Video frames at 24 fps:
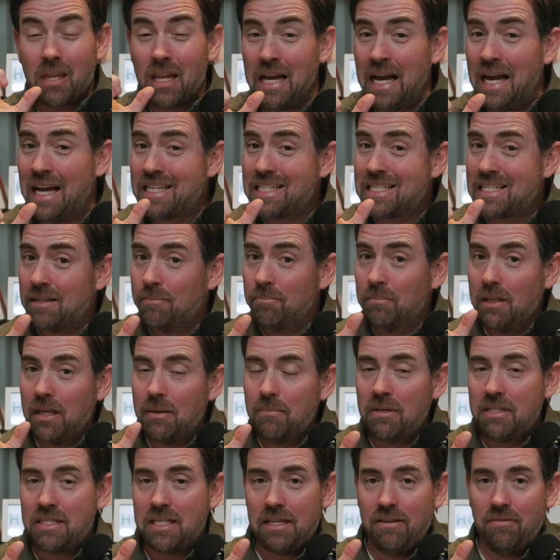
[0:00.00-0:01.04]
has some
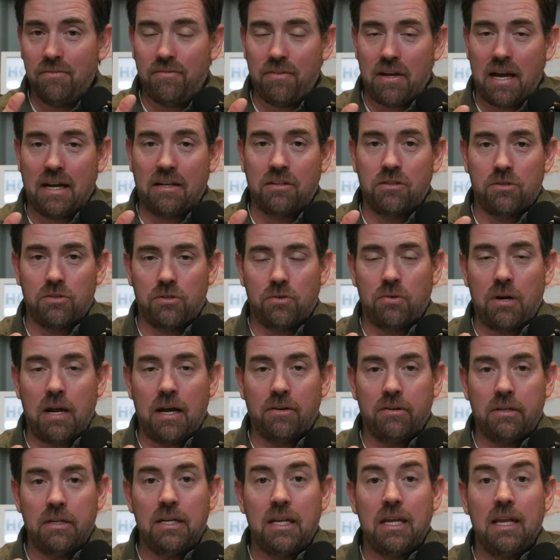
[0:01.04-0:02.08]
limiting factors
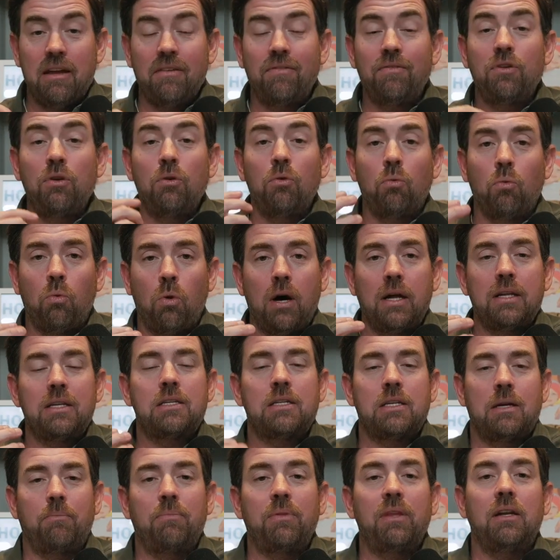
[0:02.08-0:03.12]
around it if you want
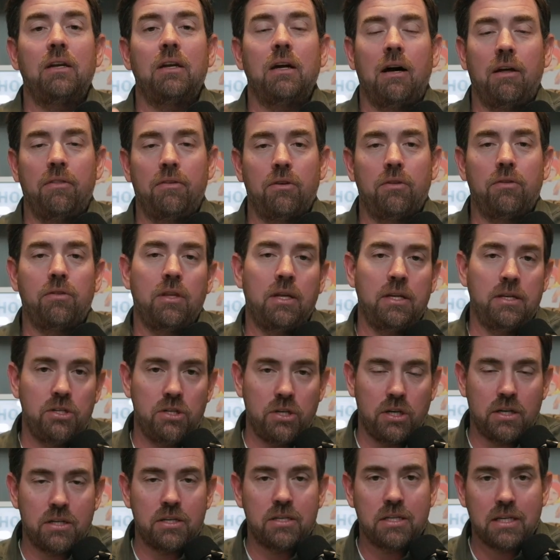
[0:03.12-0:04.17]
something other than
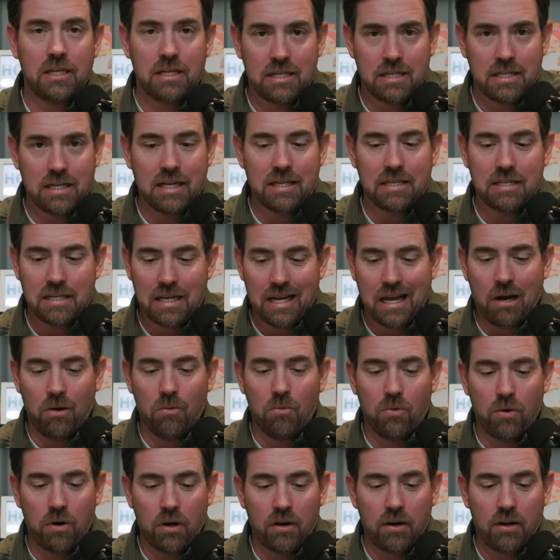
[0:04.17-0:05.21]
just success at
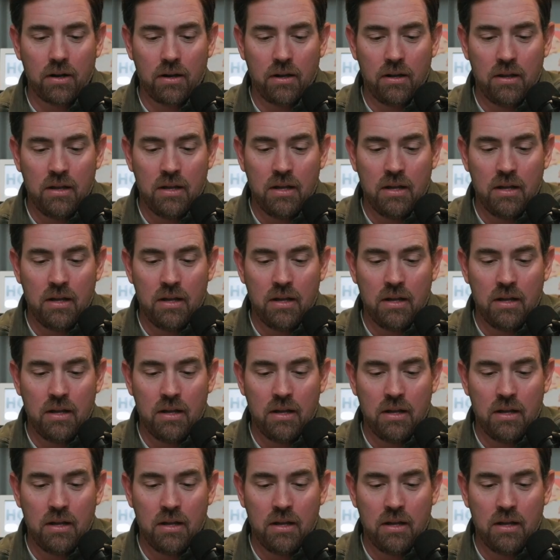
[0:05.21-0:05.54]
work.